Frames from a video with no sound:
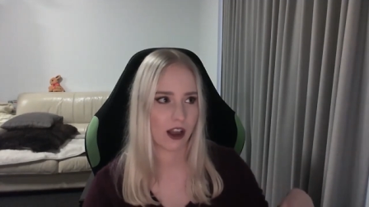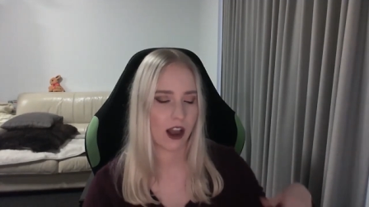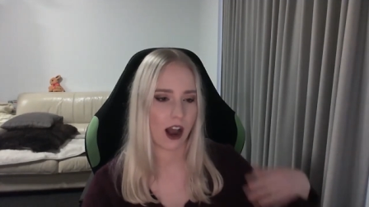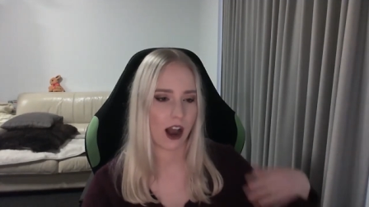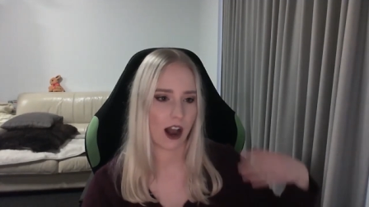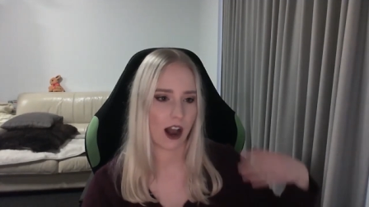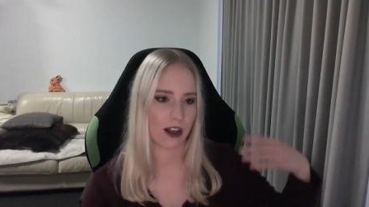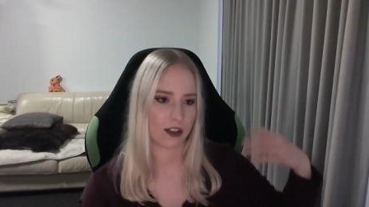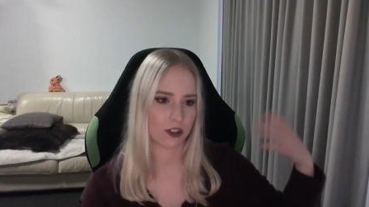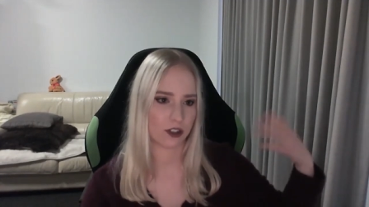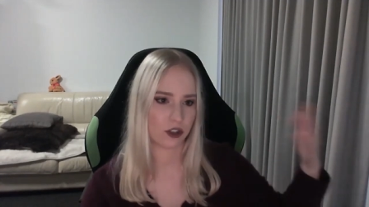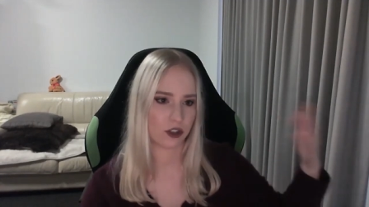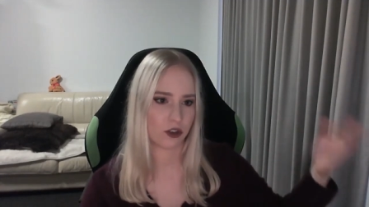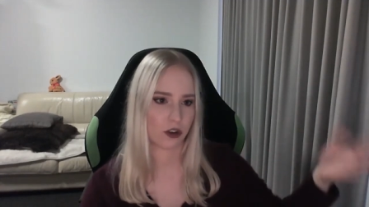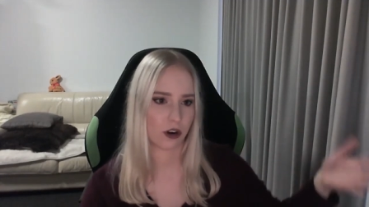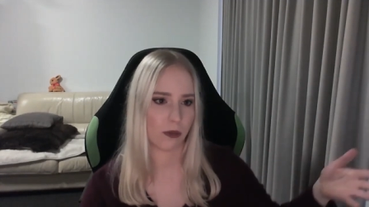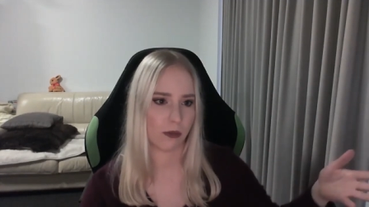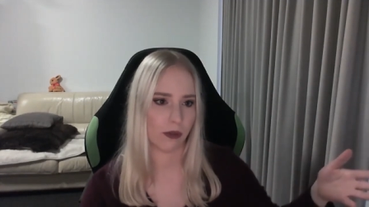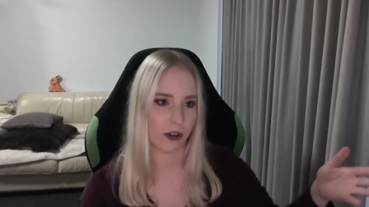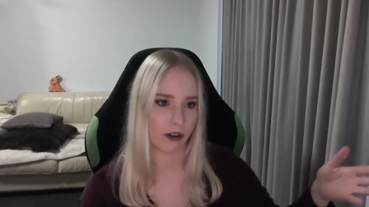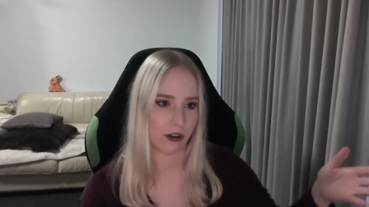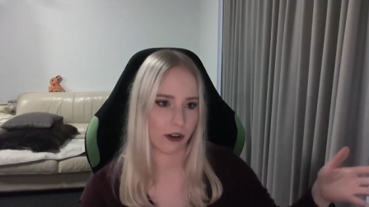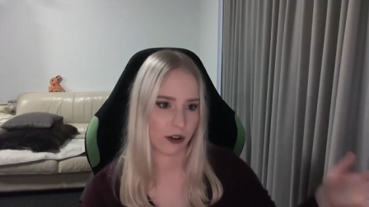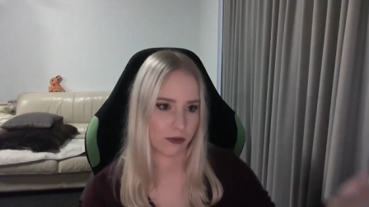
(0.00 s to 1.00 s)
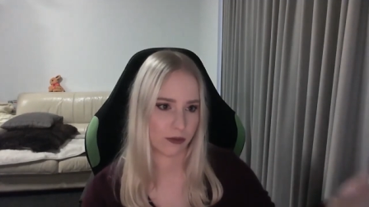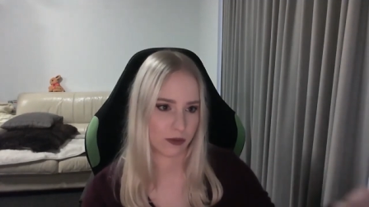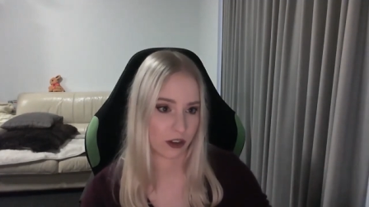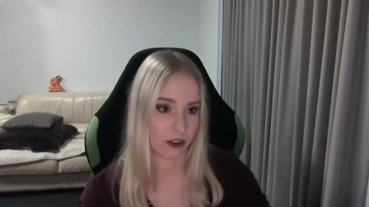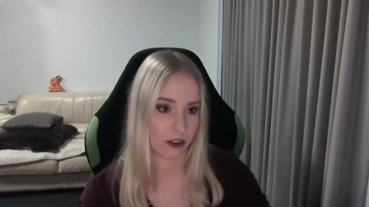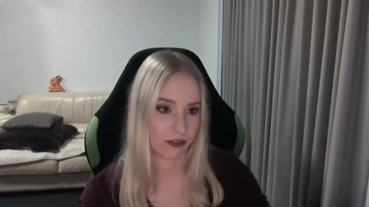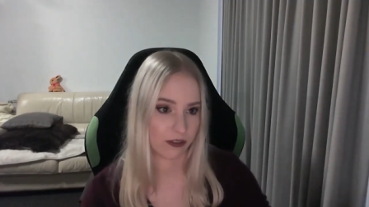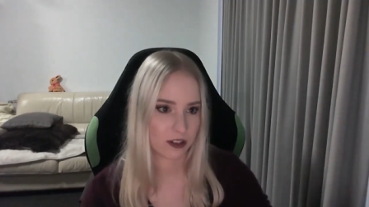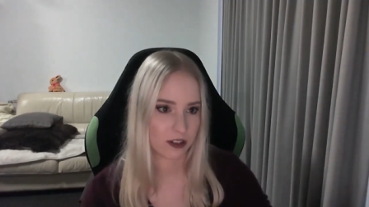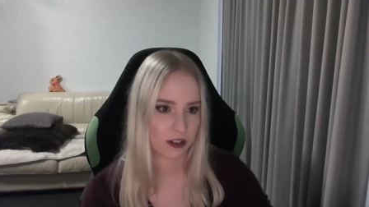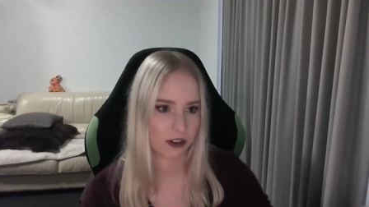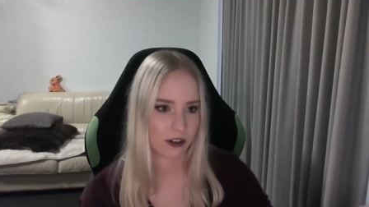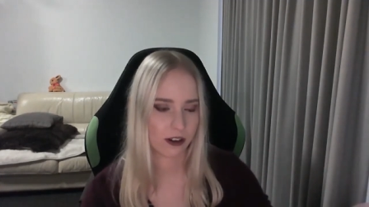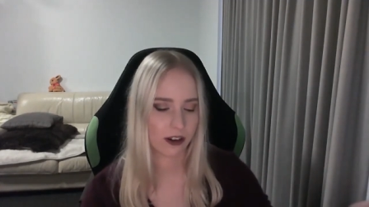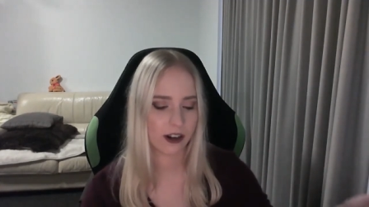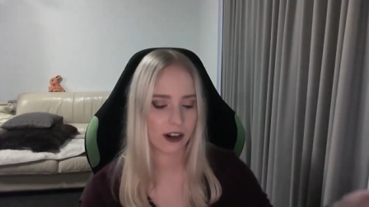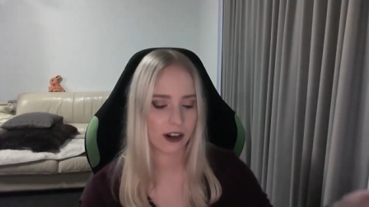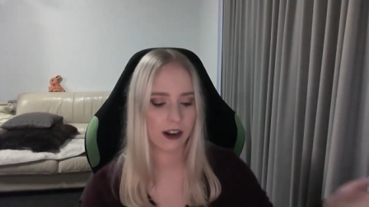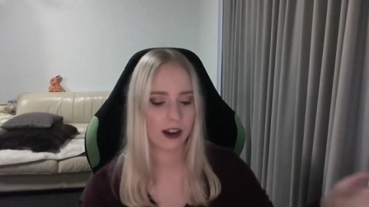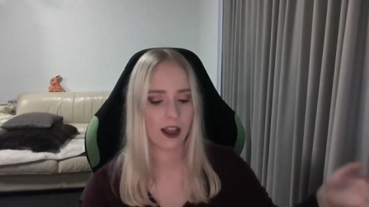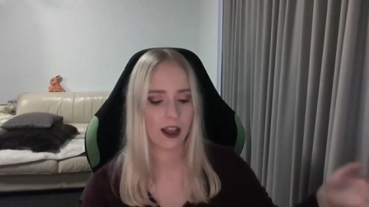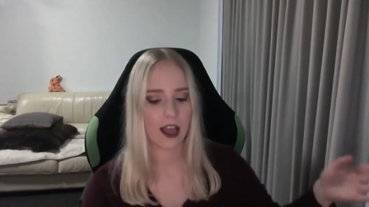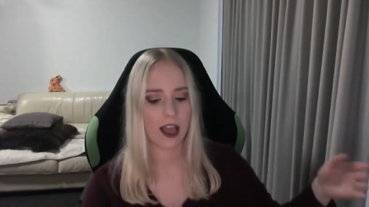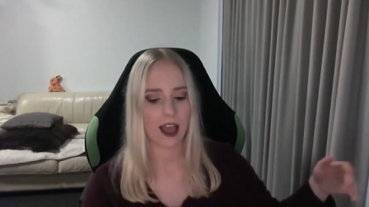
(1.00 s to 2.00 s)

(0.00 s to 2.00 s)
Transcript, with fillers: our Stromlo Observatory,